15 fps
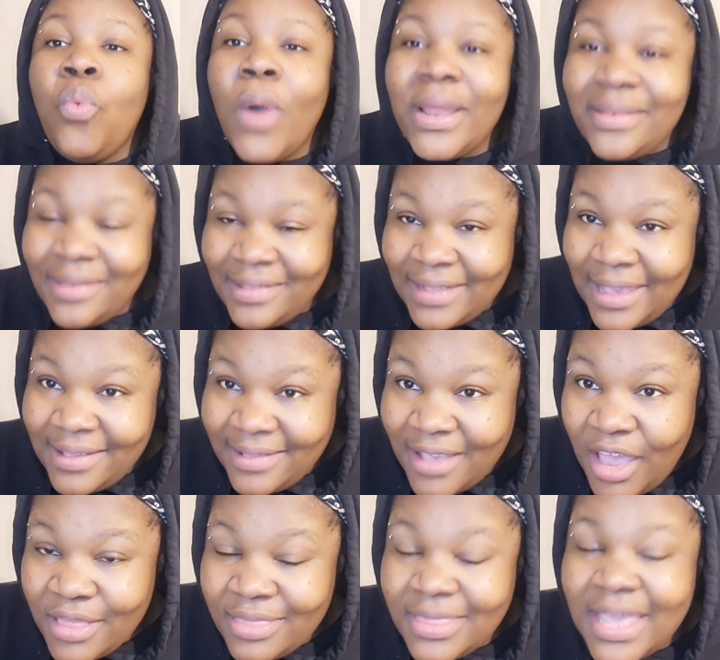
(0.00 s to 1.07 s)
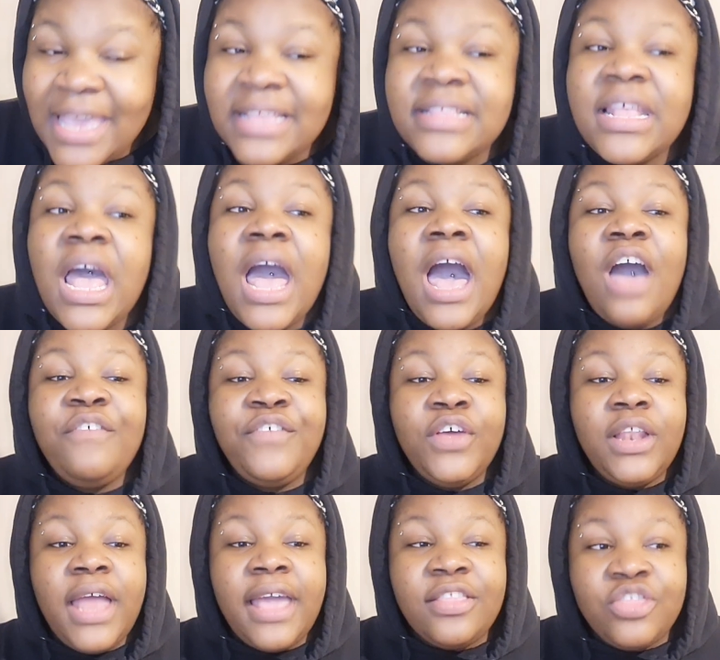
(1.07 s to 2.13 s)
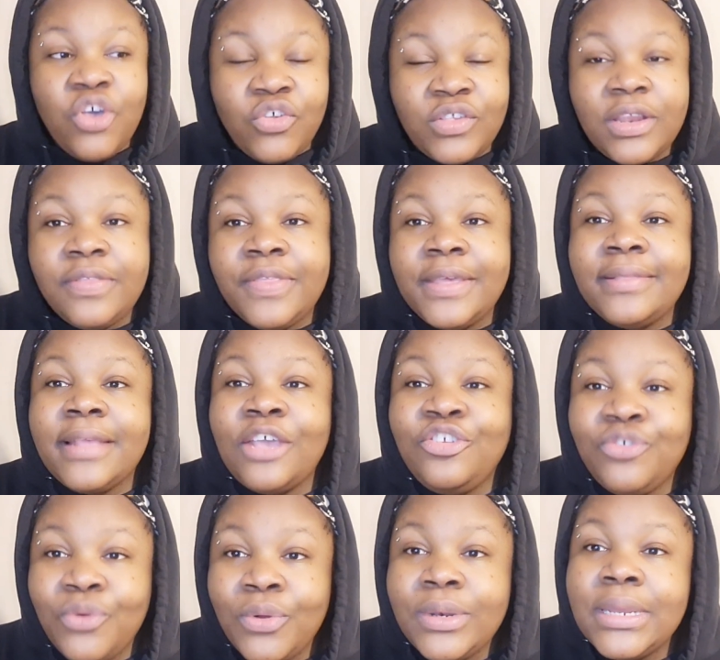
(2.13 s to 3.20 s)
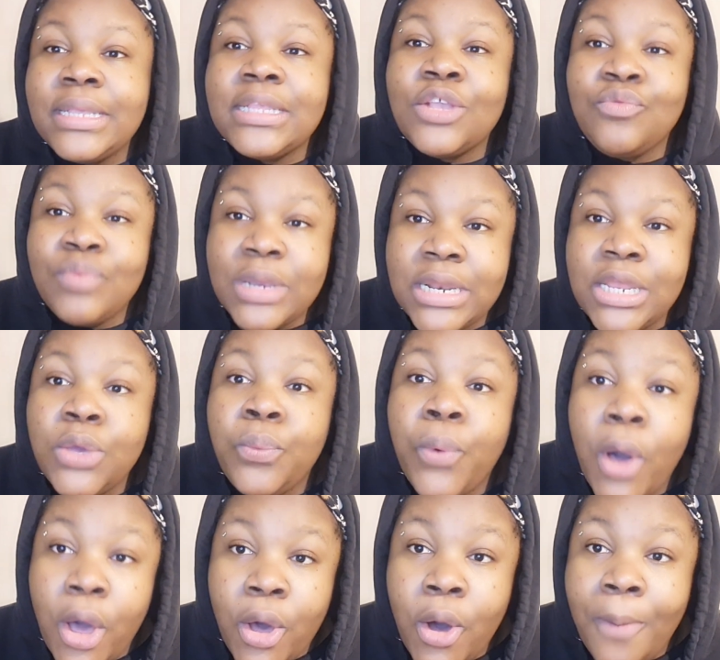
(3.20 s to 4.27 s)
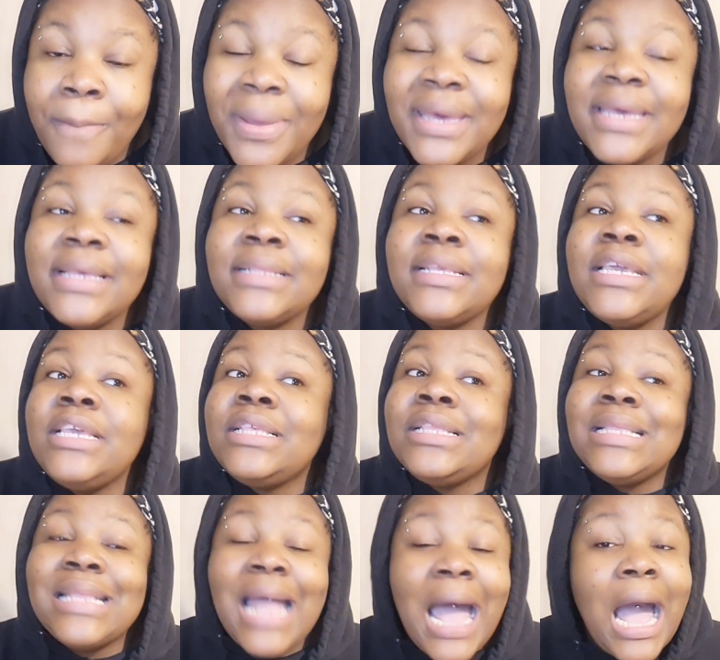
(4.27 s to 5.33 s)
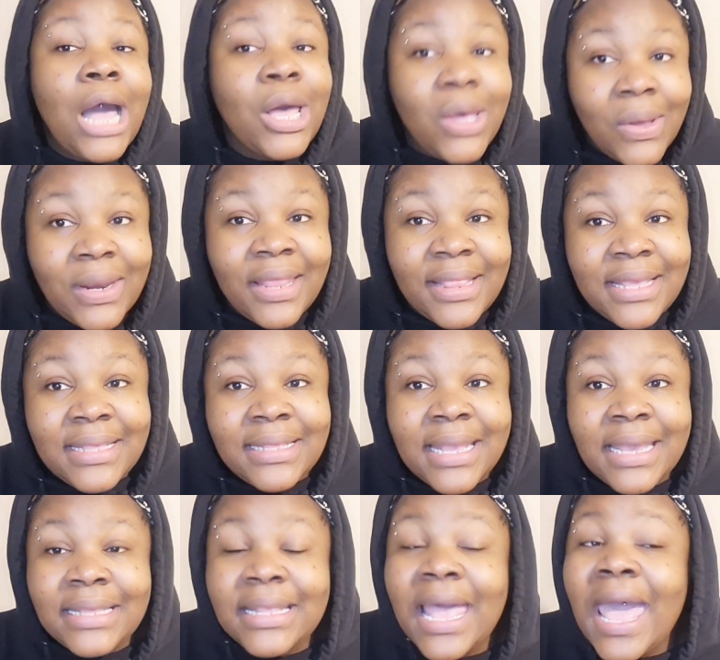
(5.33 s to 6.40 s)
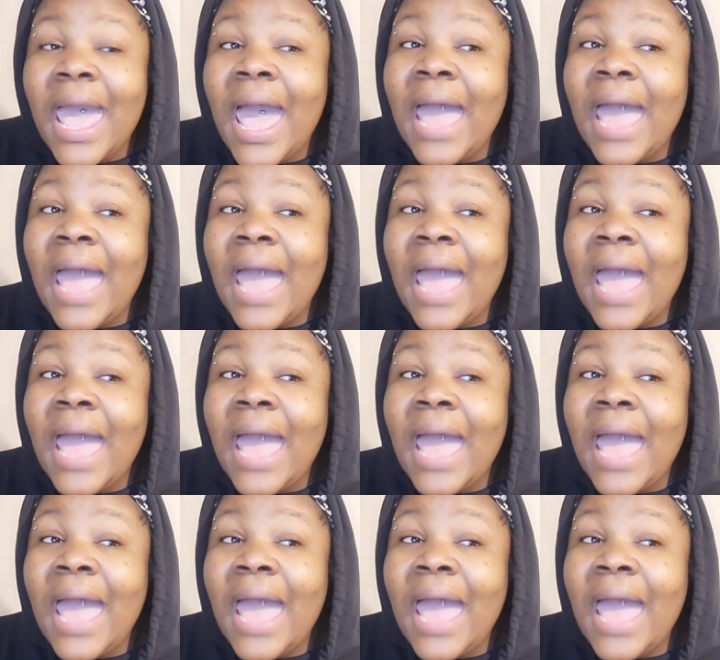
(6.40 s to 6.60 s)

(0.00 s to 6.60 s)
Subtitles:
when to say certain things. I feel like those are the things that Sean needs to really work on, because he's not good at these things.